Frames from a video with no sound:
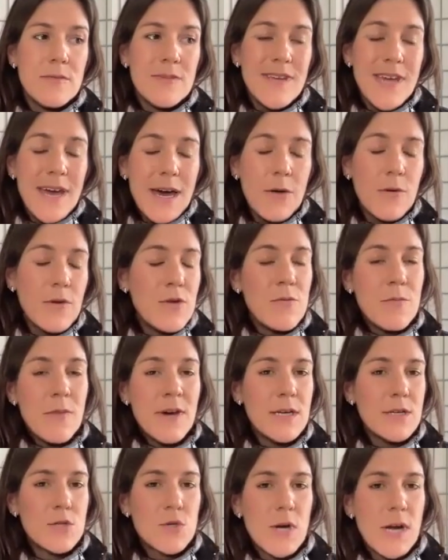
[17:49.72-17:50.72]
yeah, you
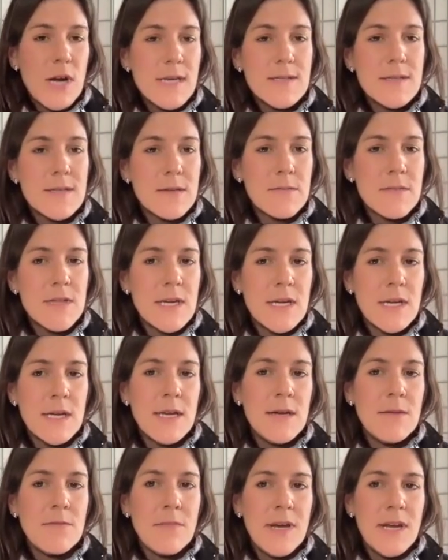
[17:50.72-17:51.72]
might try something and
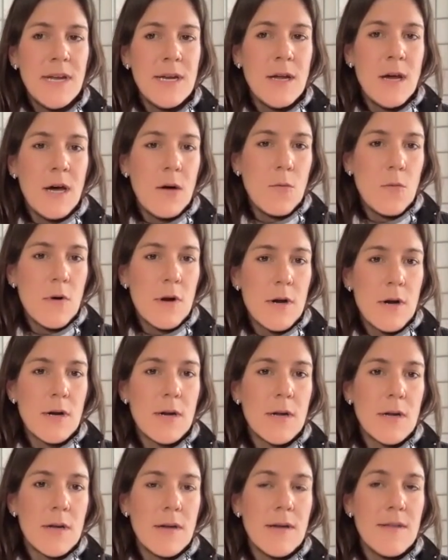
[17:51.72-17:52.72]
it might not
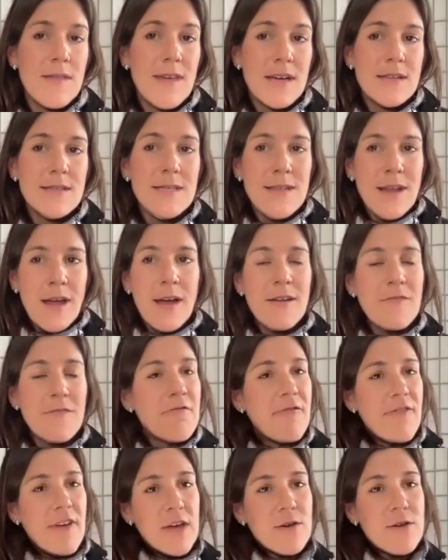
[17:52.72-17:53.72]
work. That's not a
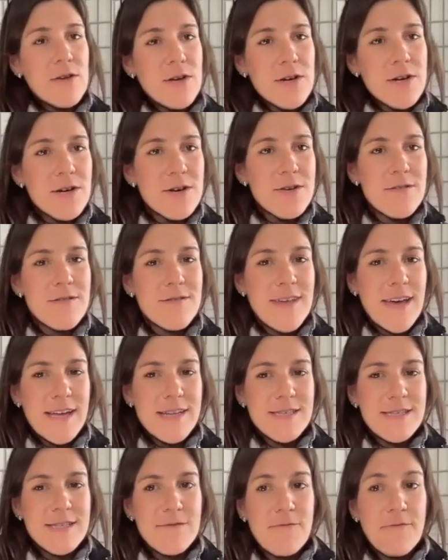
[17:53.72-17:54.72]
failure.
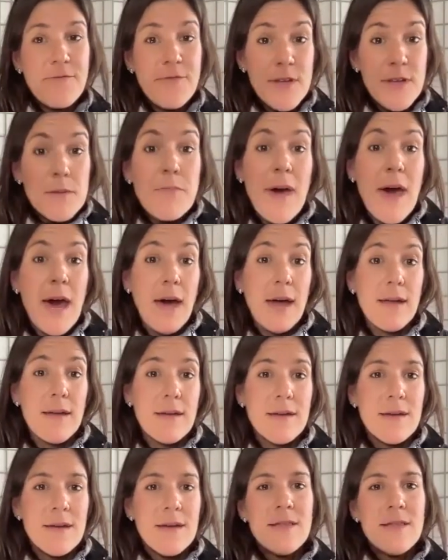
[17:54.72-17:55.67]
That's feedback.